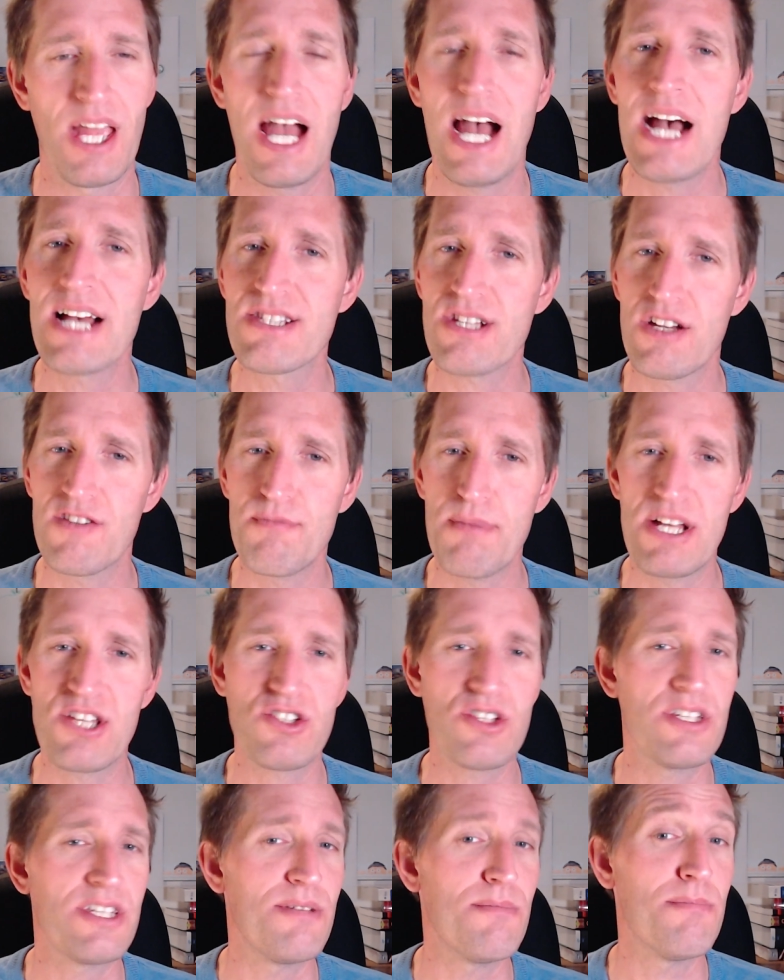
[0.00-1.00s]
As I've
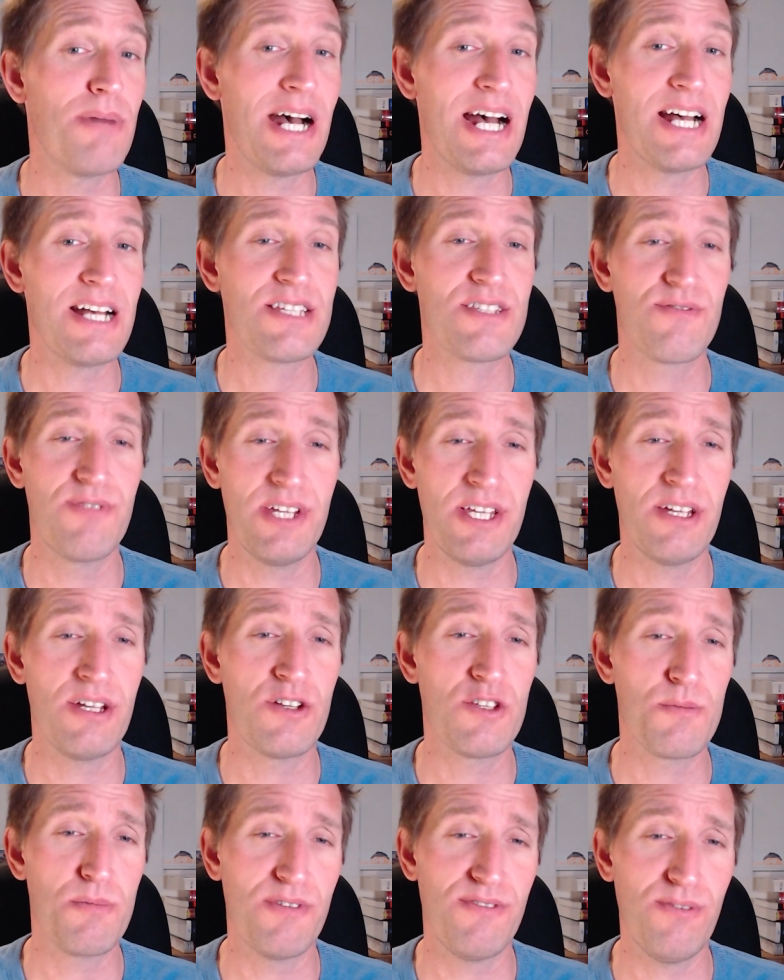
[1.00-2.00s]
mentioned in past
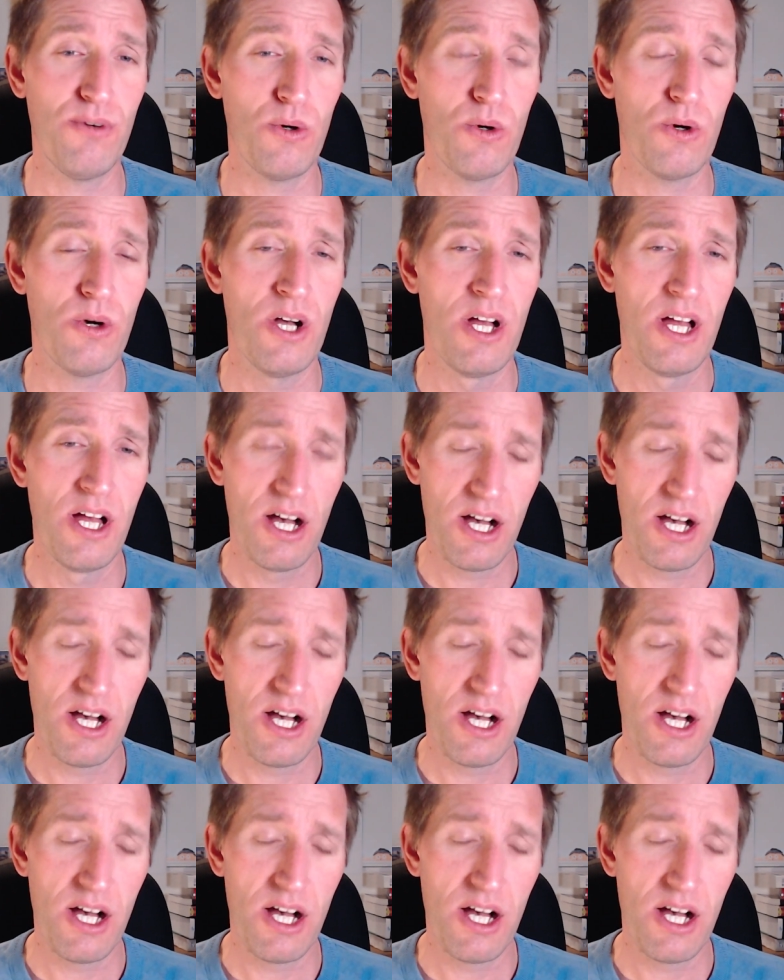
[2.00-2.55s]
videos before,